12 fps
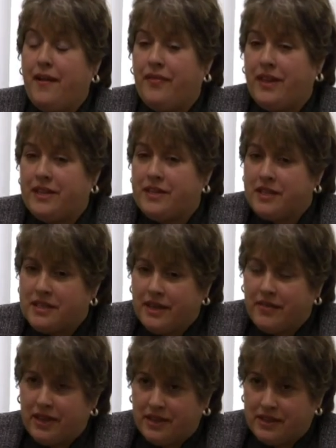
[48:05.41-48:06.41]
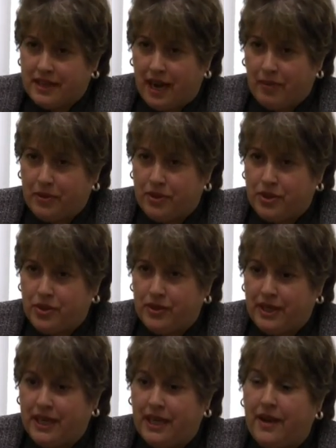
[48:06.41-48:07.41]
This has given us an
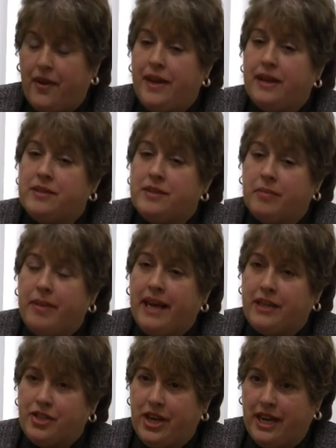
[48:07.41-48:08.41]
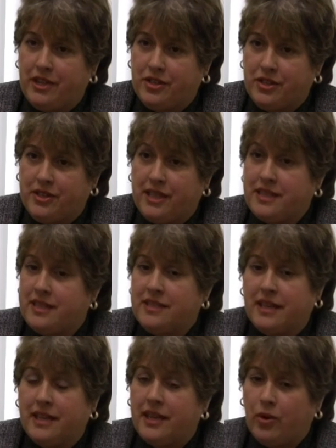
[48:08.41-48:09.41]
opportunity to make changes. As I
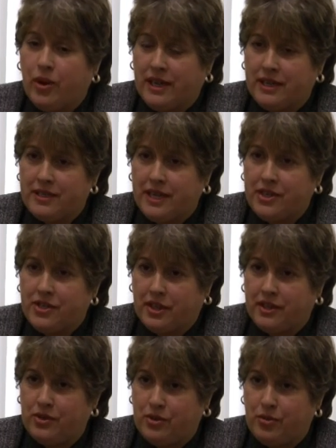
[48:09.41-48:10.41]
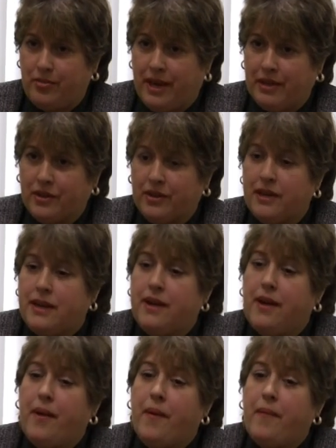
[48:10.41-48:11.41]
said, any organization can do better.
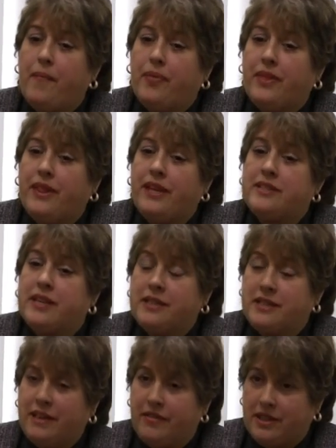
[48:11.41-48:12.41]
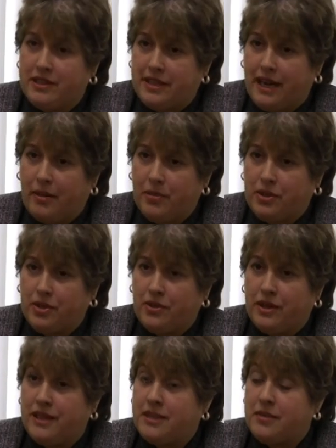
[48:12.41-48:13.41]
This has given us the
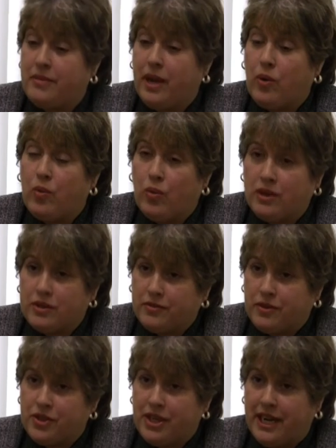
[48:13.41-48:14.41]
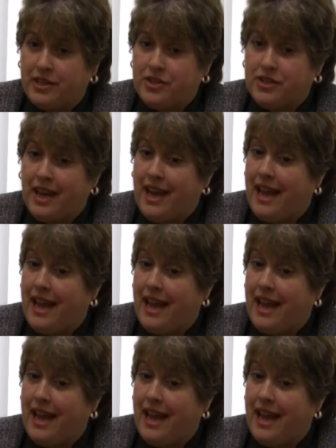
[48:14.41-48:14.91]
opportunity to make wonderful changes.